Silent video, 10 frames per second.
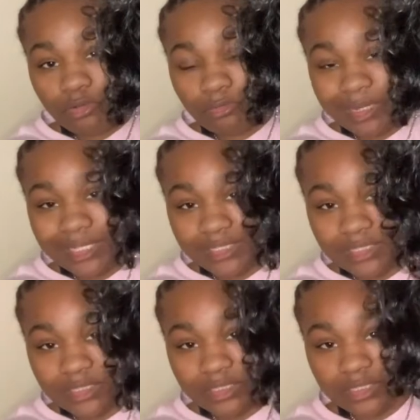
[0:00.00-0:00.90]
right
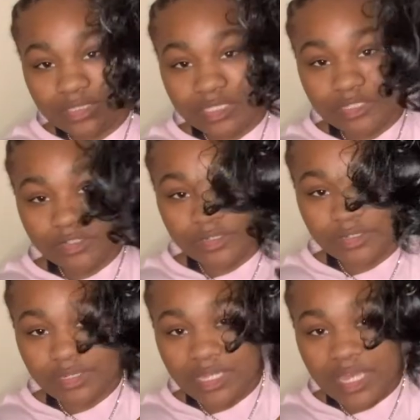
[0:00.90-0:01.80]
here.
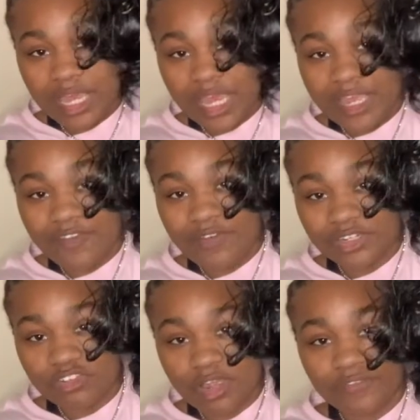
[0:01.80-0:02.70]
if I
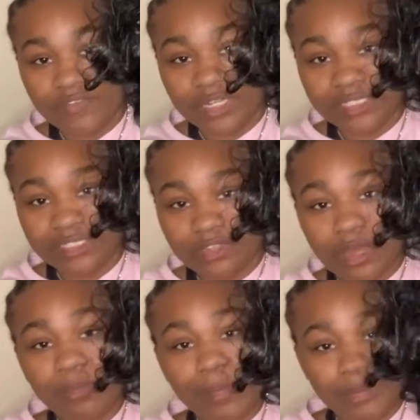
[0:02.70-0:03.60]
try to finesse it, y'all, I'm
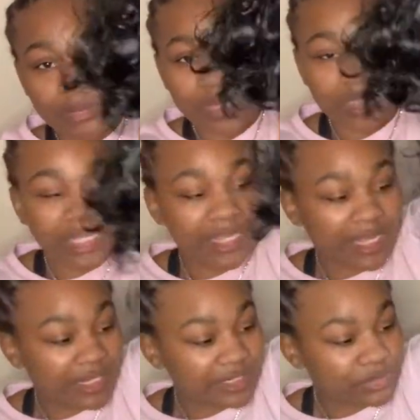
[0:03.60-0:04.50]
probably gonna cut the heck out
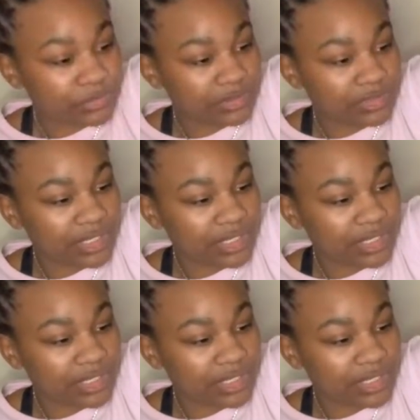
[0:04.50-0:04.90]
of this one.